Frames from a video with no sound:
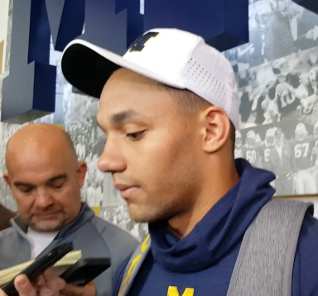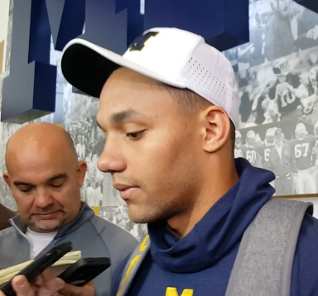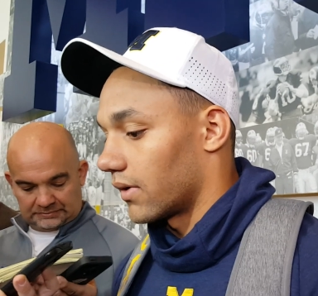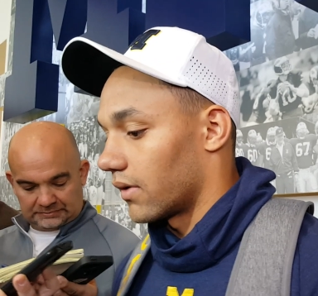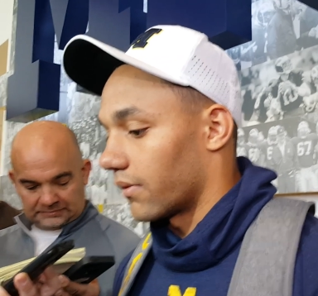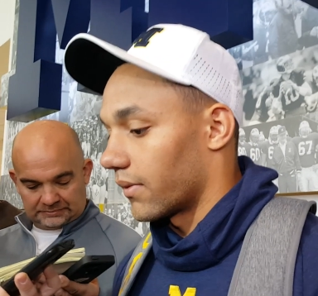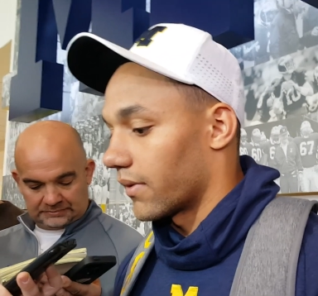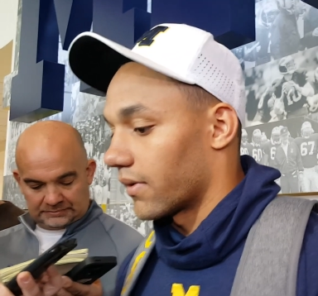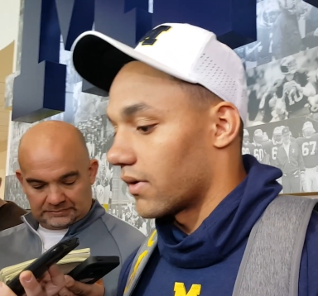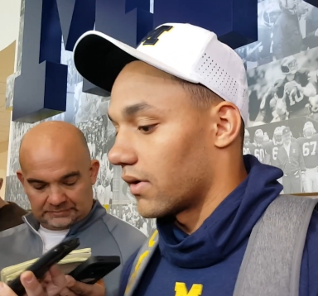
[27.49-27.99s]
Speaker 1: you know,
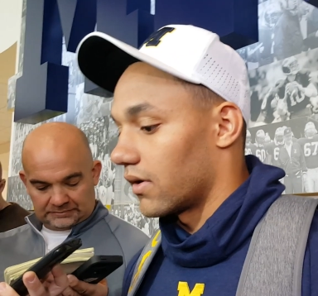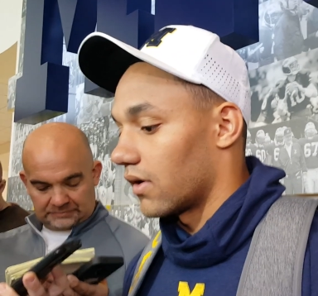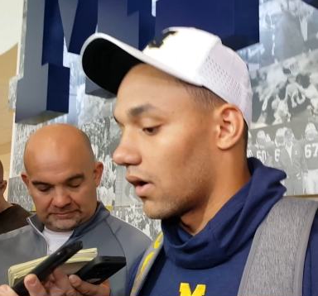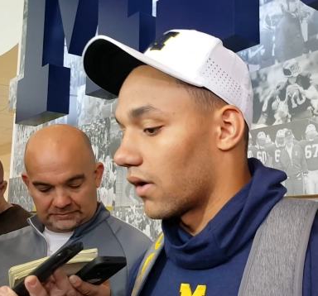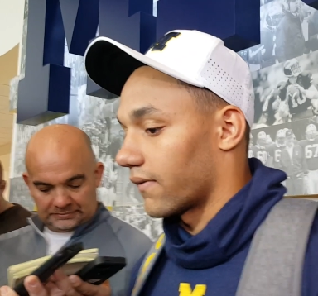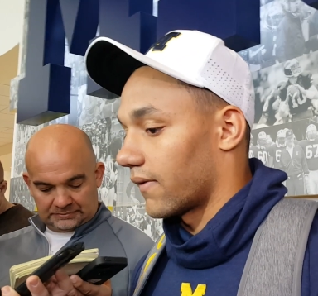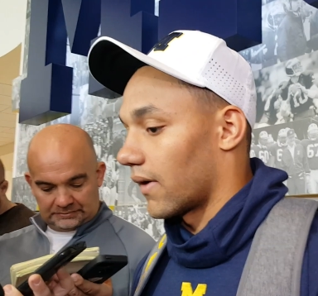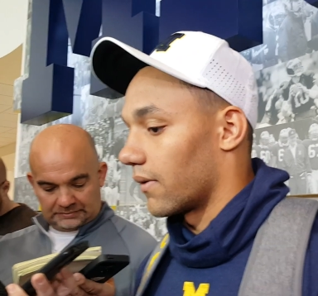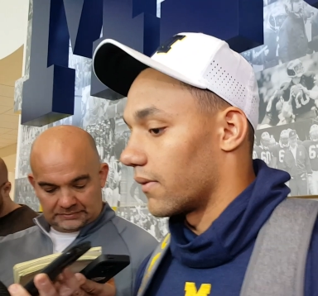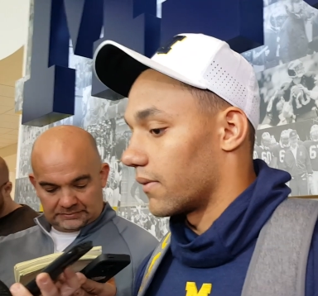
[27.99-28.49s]
we were in a
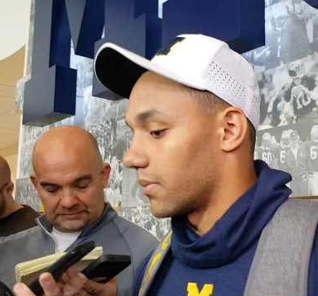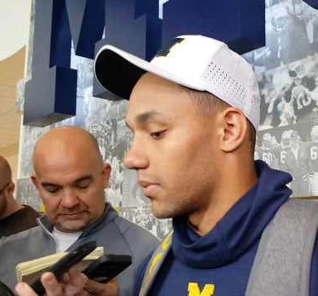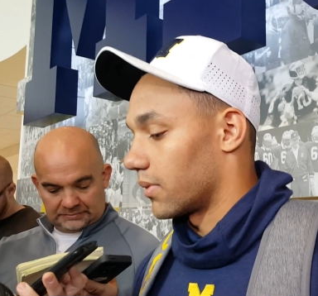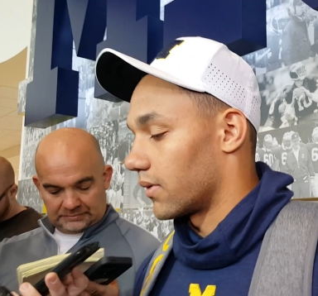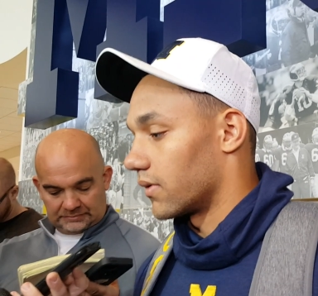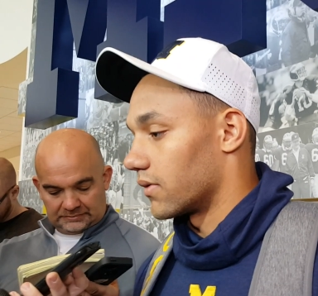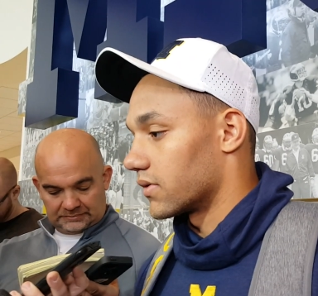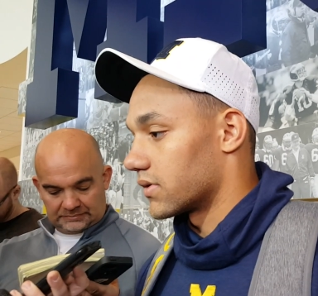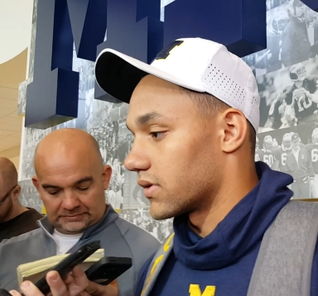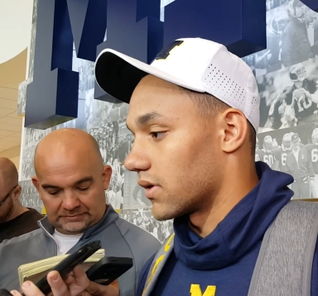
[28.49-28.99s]
dogfight with
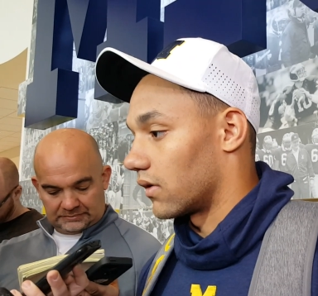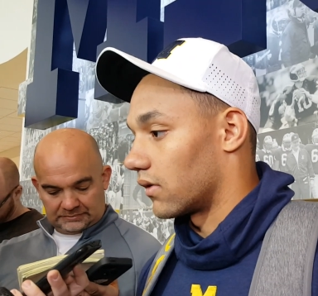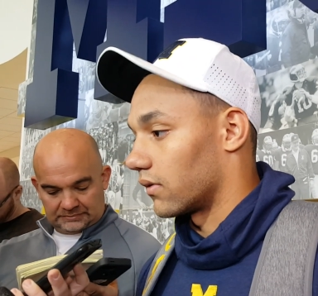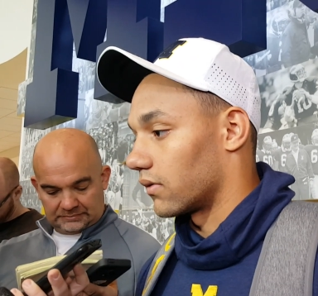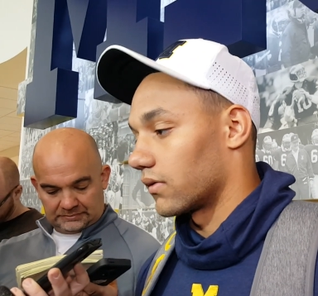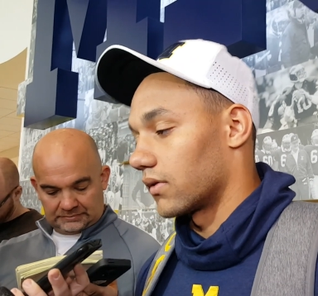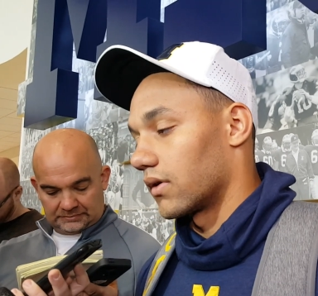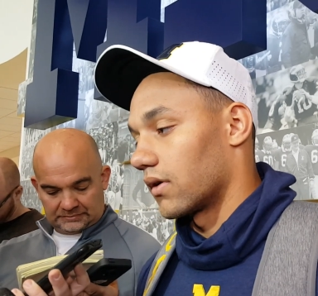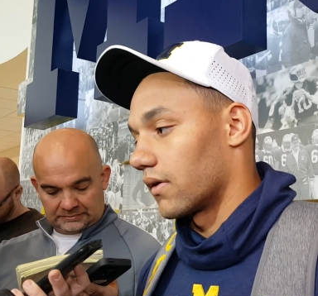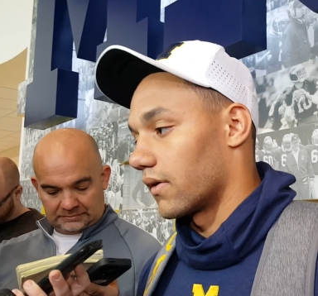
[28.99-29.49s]
Purdue, so
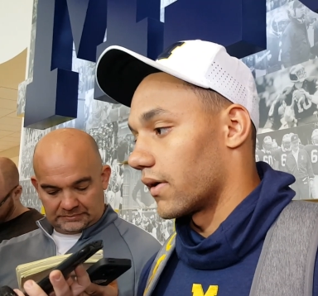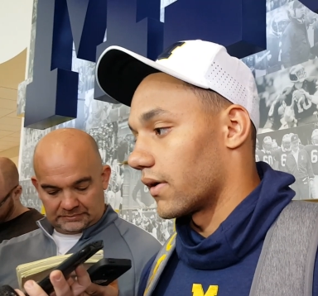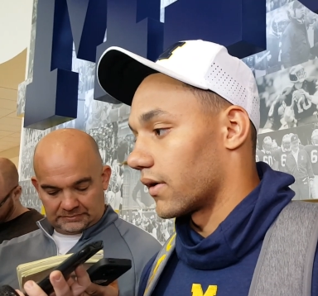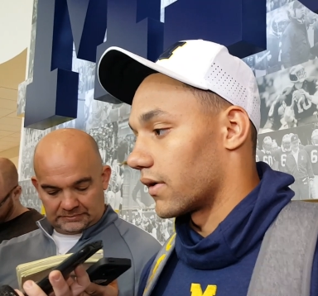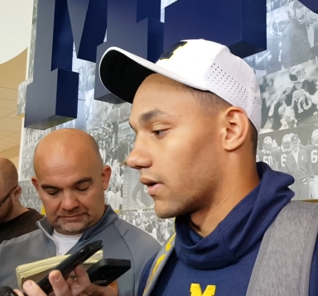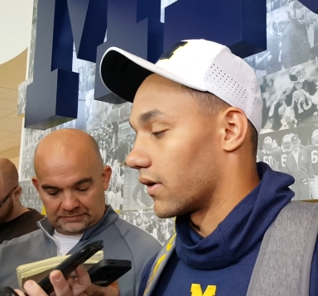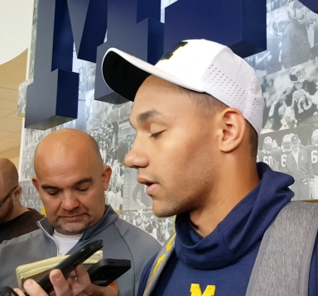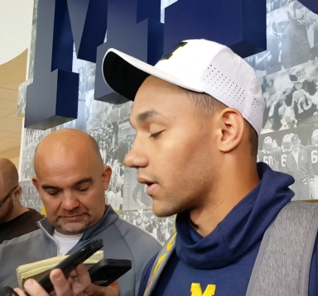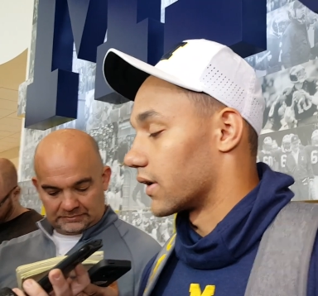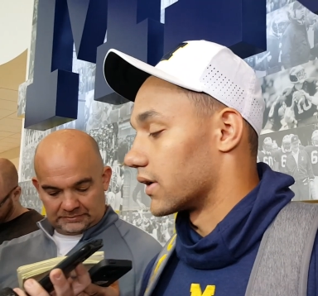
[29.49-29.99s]
you know
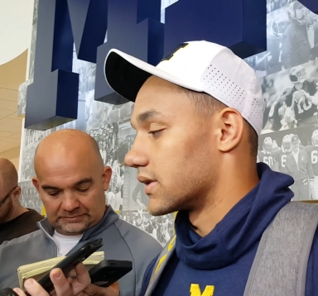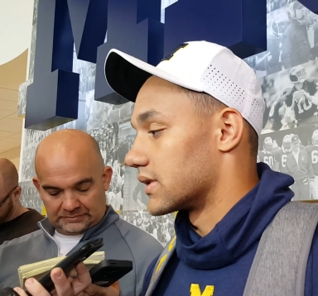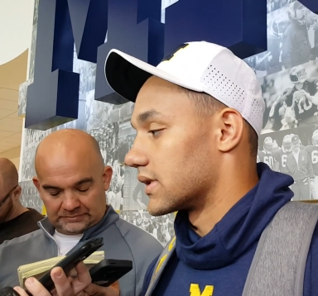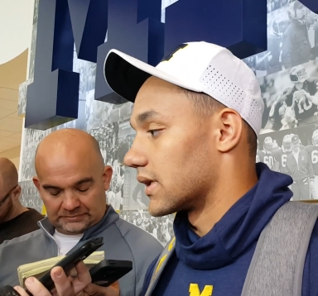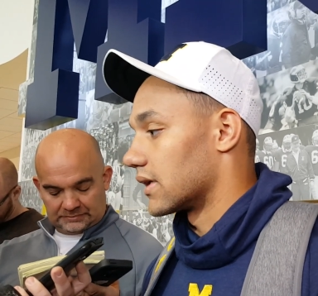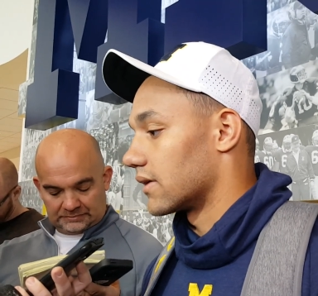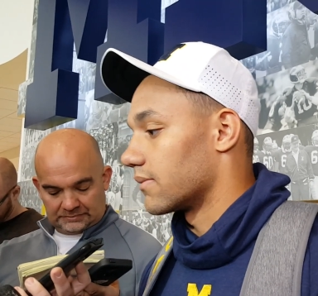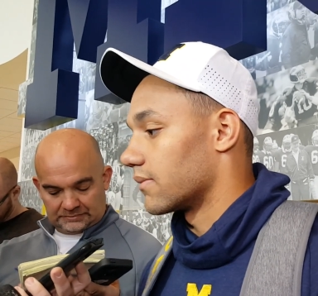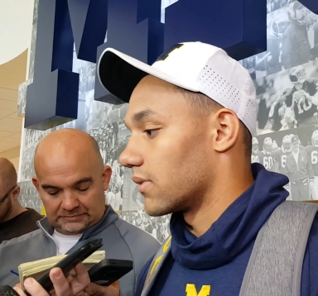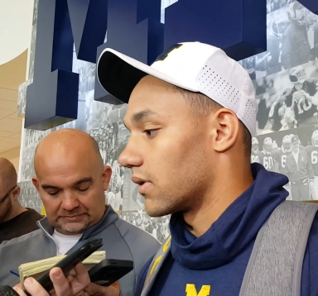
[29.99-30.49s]
they're they're a good
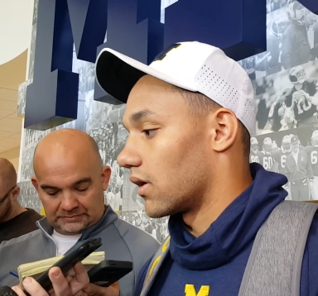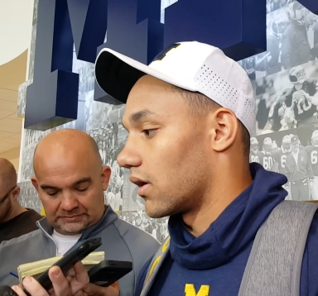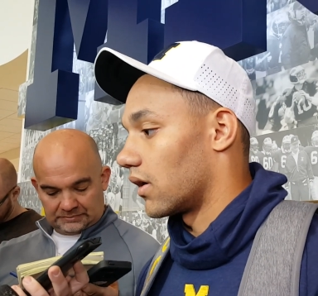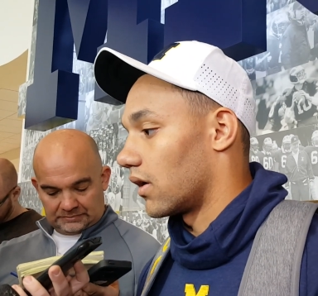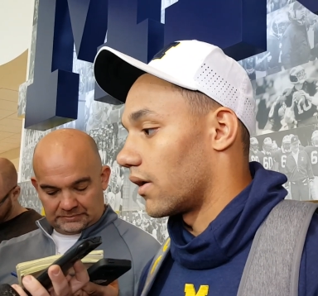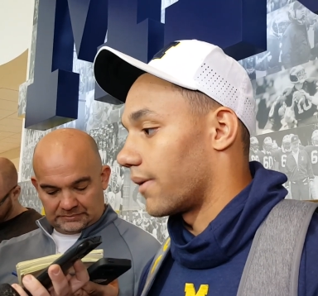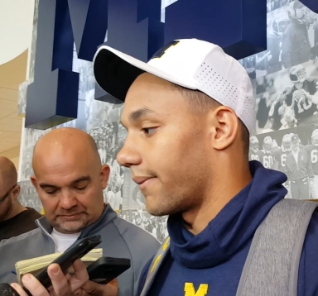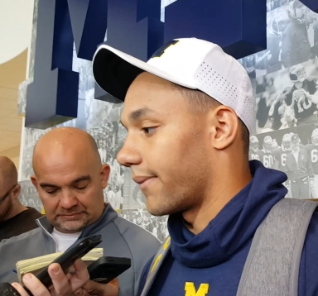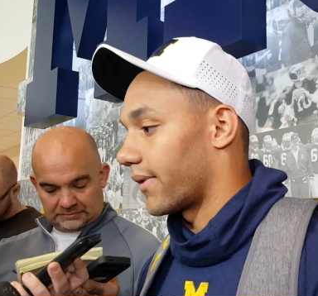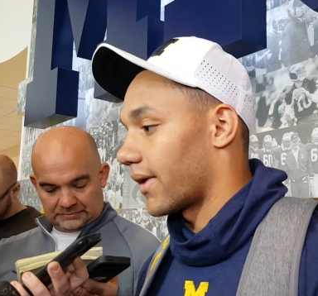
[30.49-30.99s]
team.
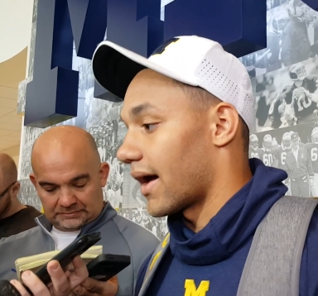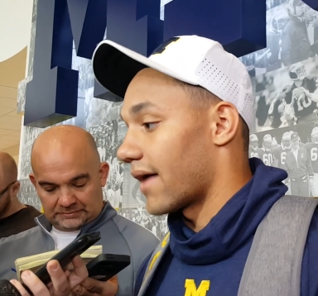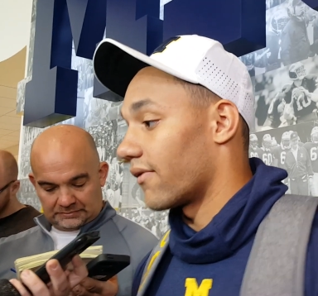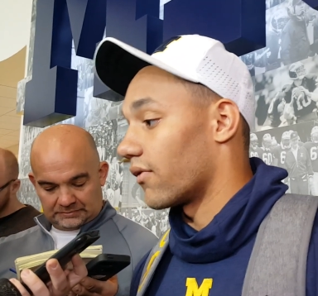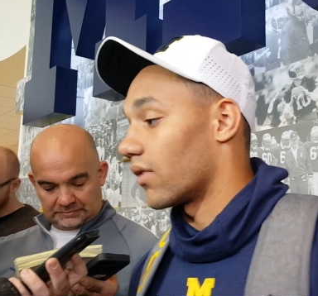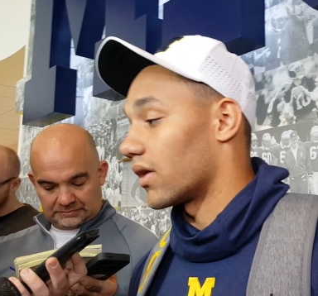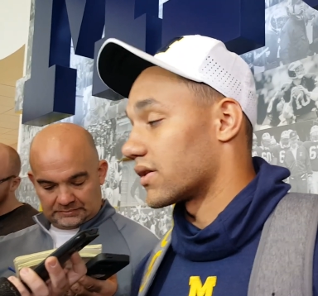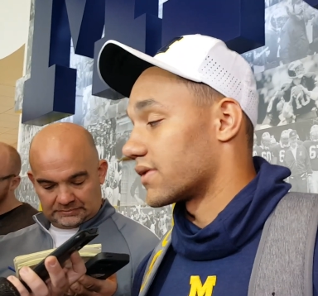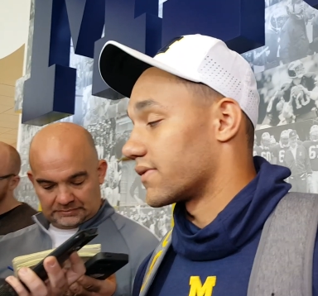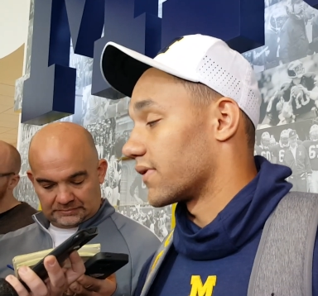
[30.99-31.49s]
Um, I
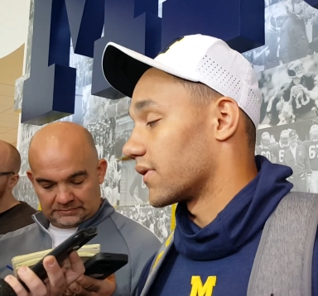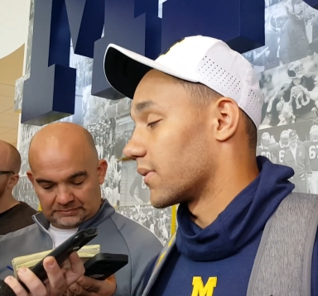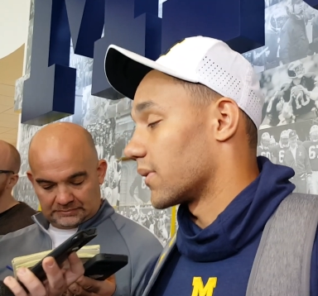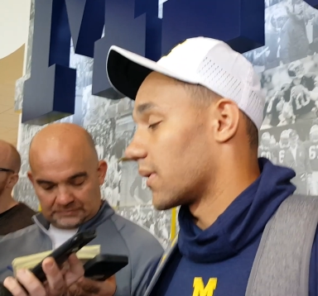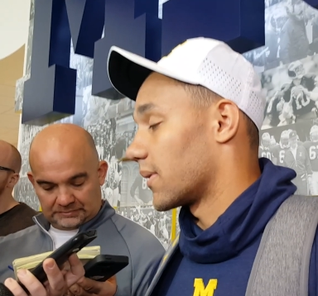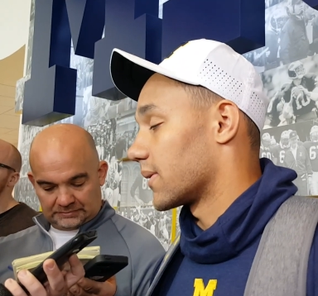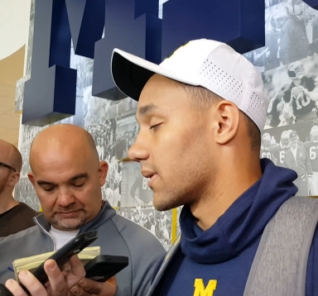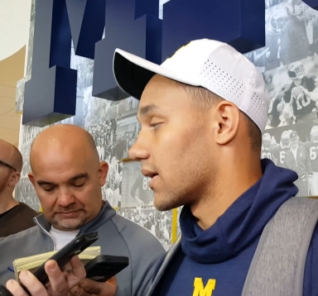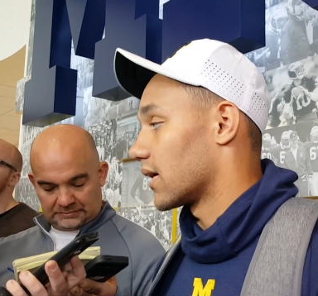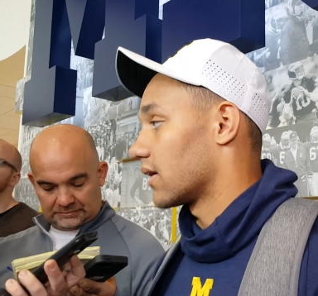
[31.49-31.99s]
haven't watched film
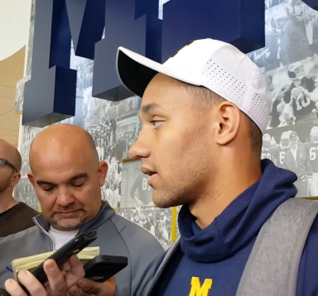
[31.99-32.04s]
on yet.